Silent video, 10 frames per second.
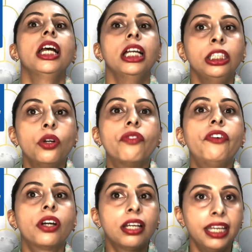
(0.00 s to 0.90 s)
Look
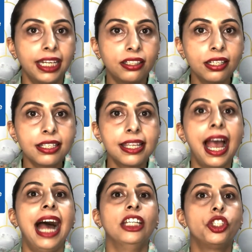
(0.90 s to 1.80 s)
for connectors
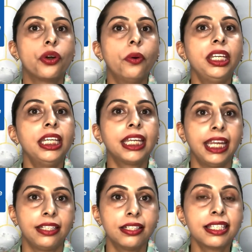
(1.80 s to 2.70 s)
and tone
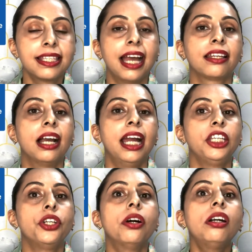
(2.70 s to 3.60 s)
indicators that guide
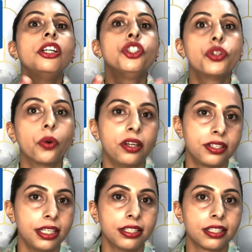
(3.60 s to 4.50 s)
your
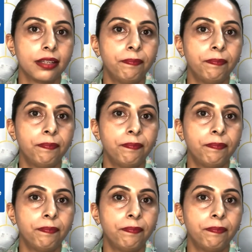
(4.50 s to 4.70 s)
choices.